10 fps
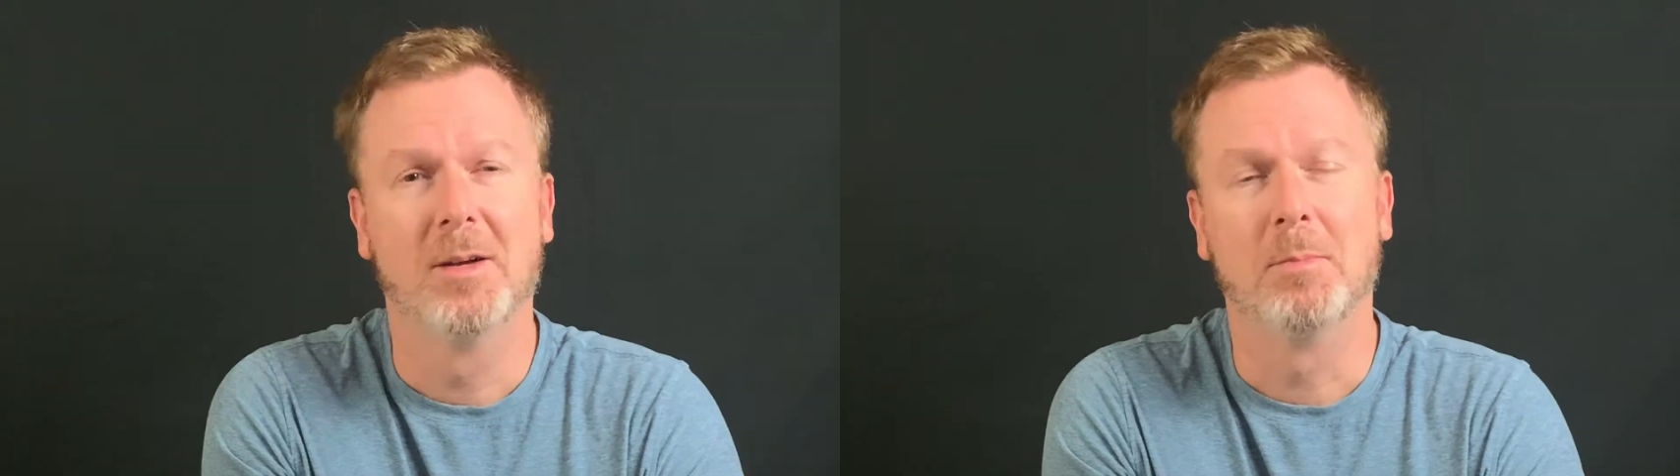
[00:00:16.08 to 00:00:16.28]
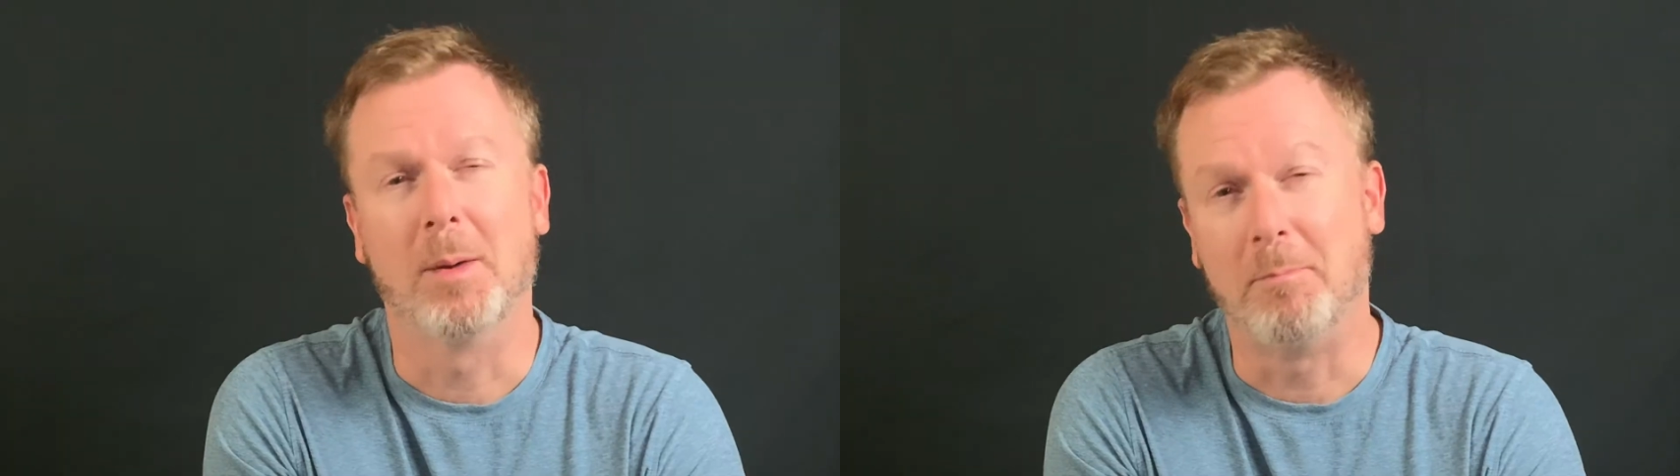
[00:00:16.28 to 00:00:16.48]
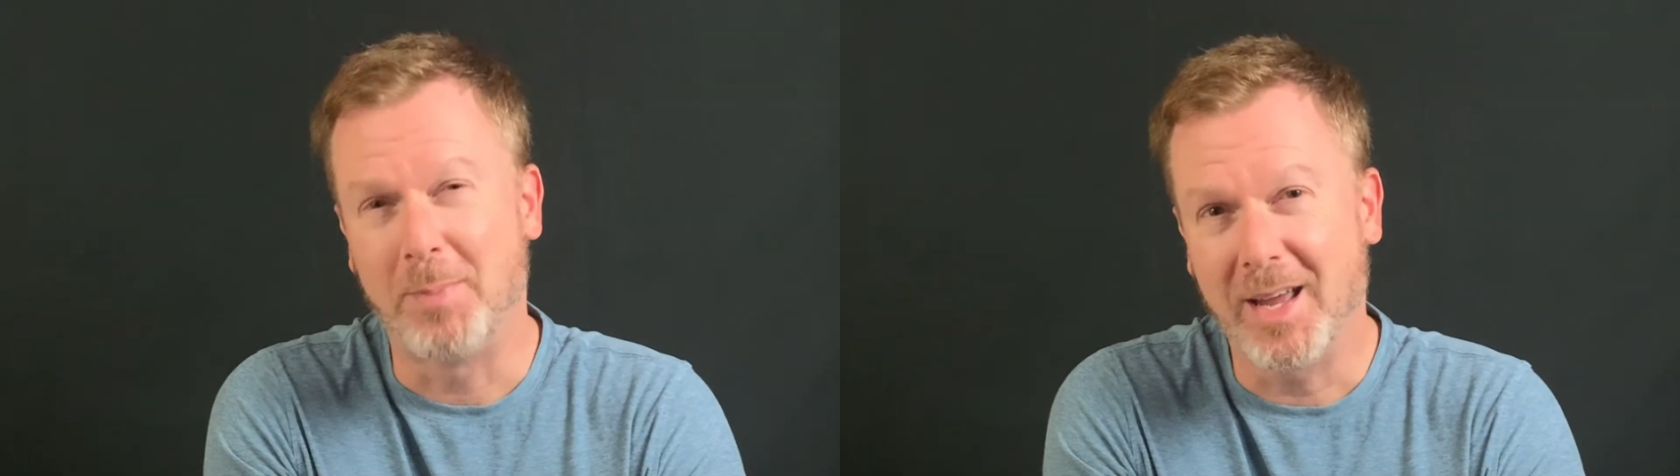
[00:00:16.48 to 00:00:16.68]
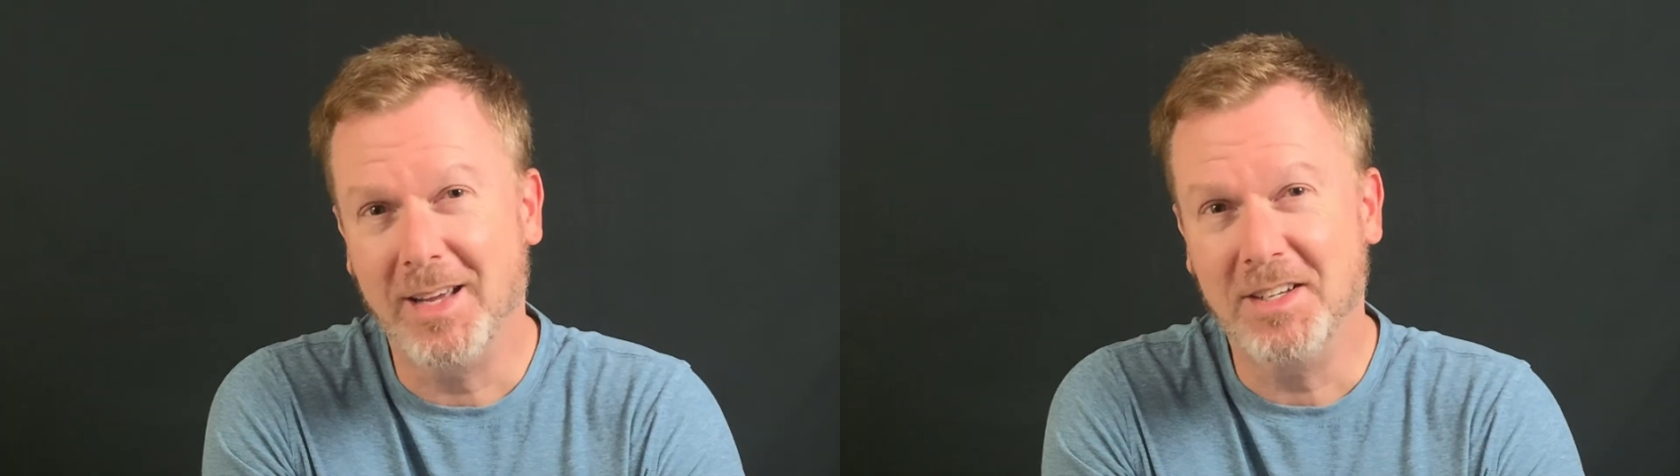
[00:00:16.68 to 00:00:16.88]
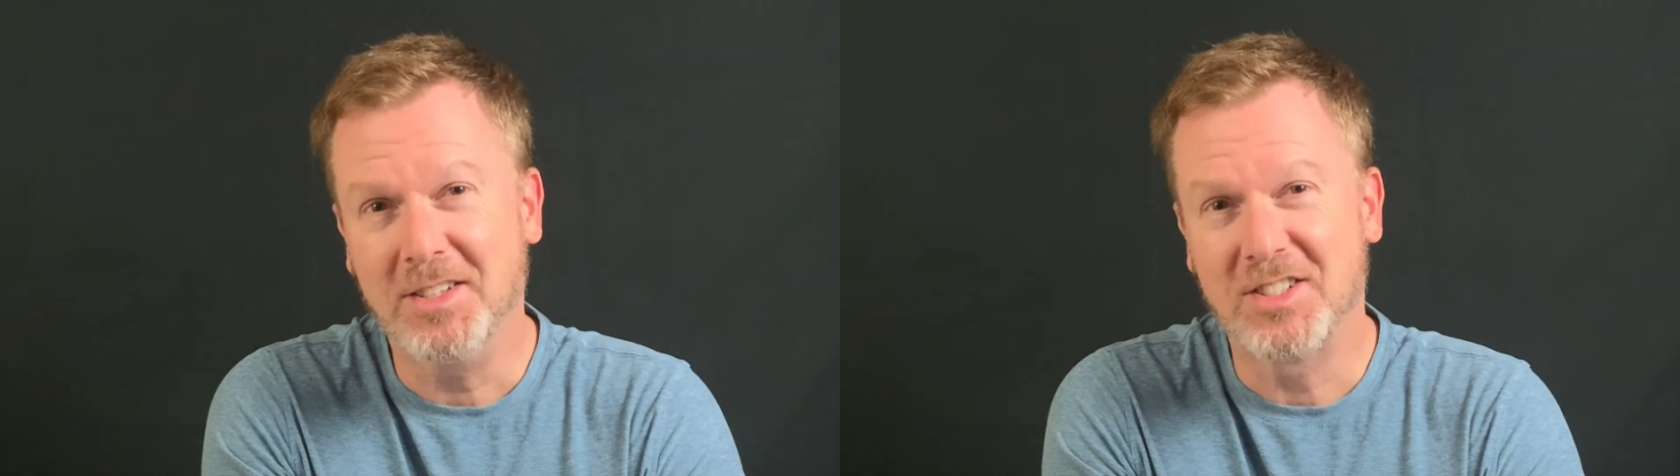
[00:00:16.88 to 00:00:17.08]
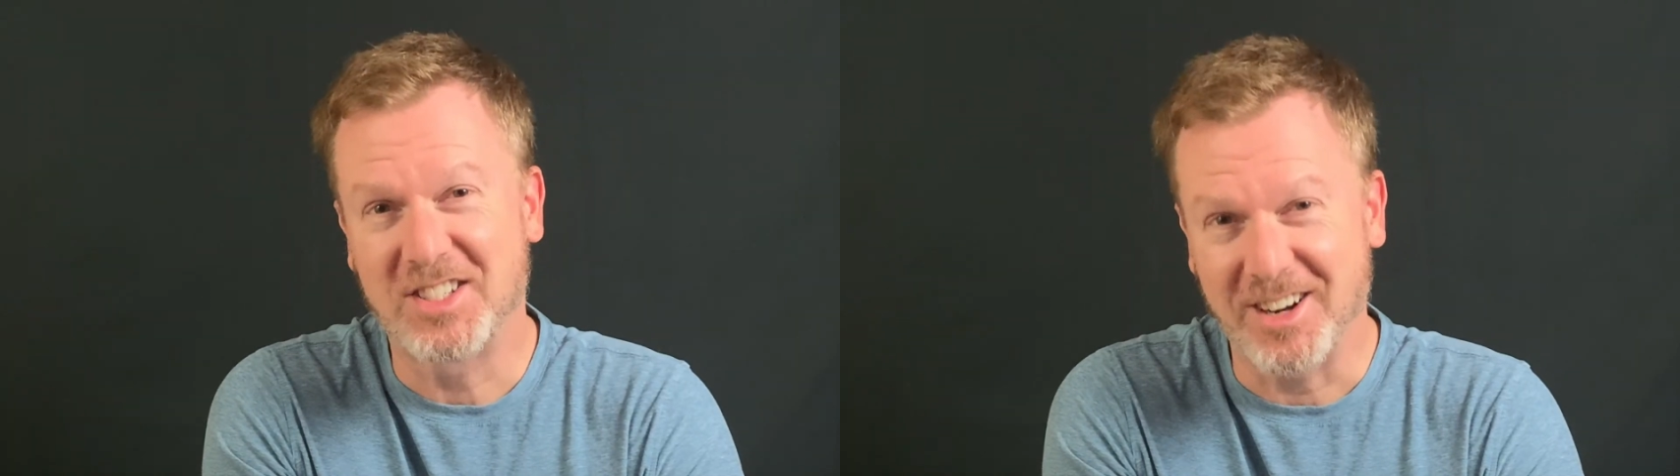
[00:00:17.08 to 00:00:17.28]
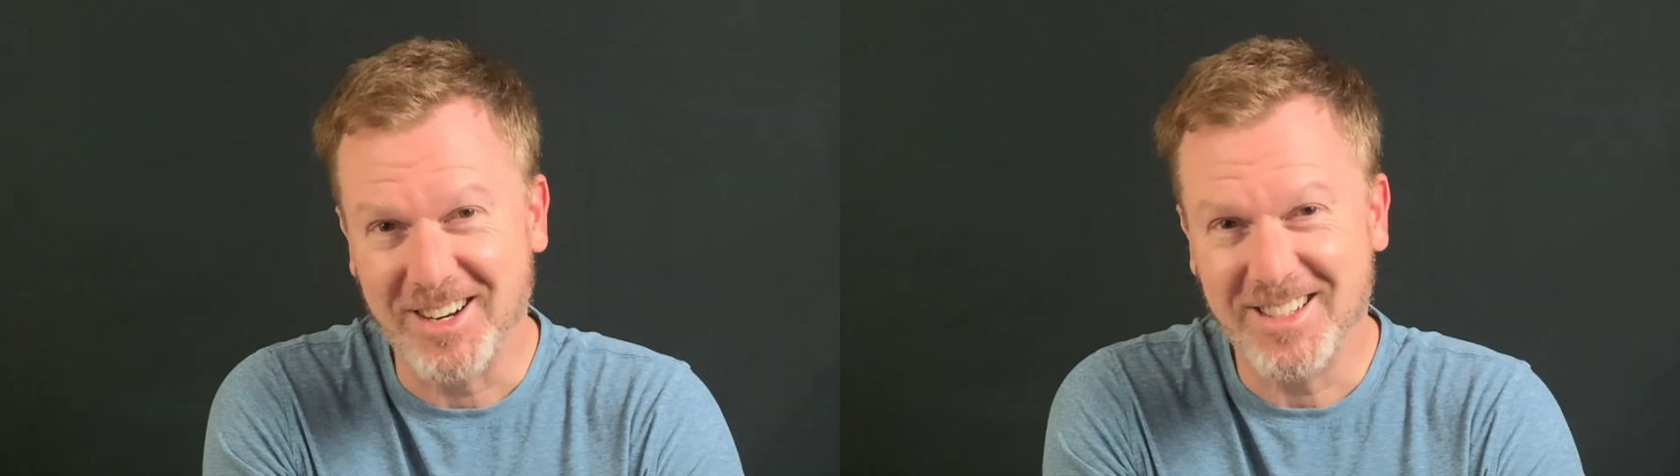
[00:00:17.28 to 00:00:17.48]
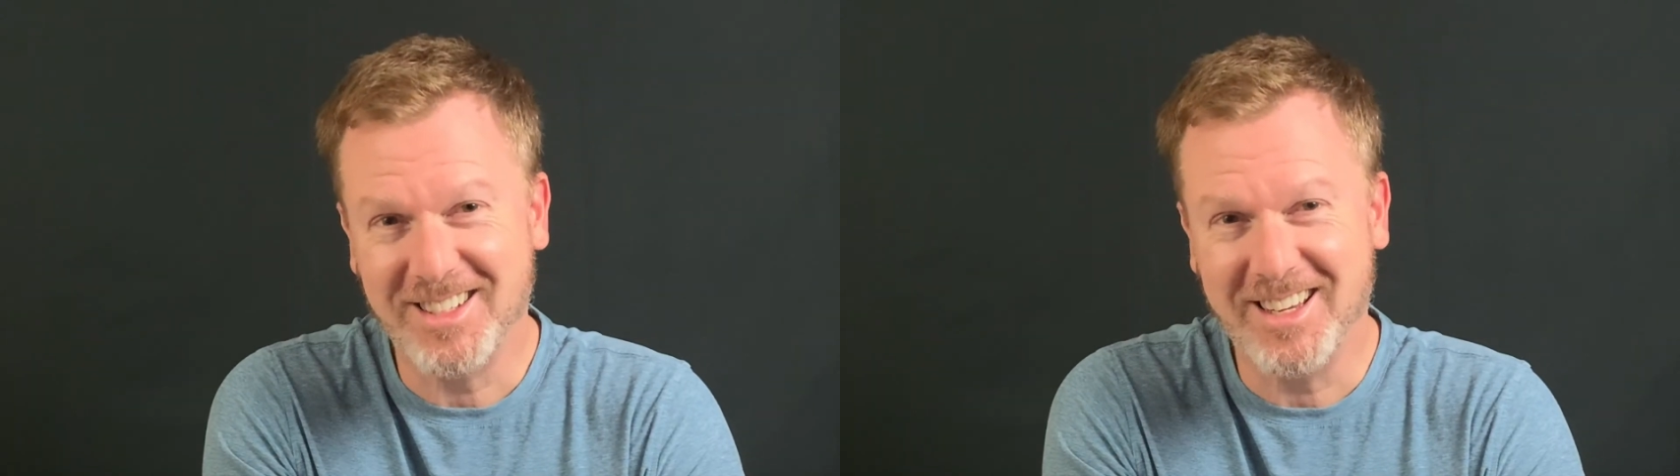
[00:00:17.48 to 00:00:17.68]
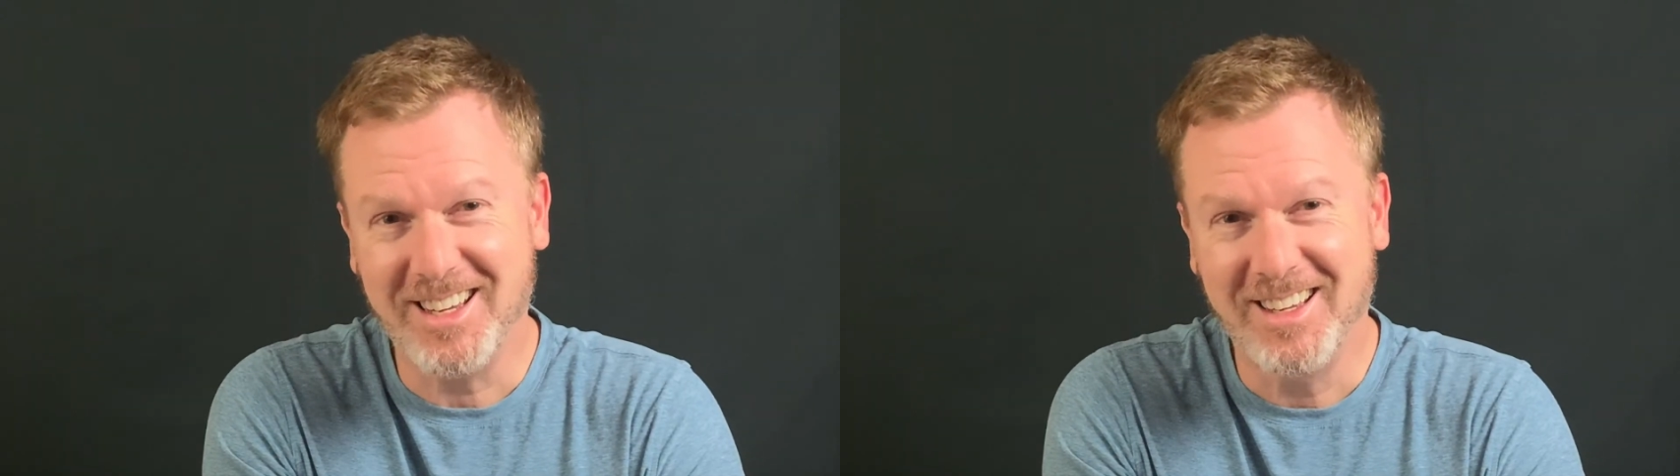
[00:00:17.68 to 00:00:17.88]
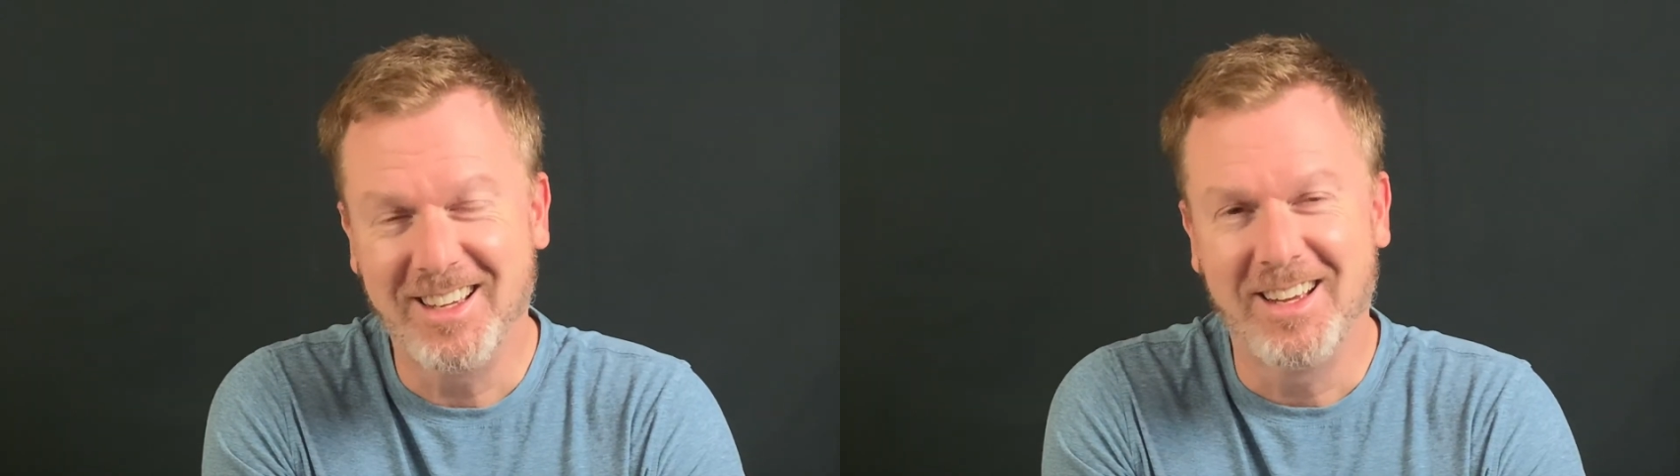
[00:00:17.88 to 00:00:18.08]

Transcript: But Bing? Seriously?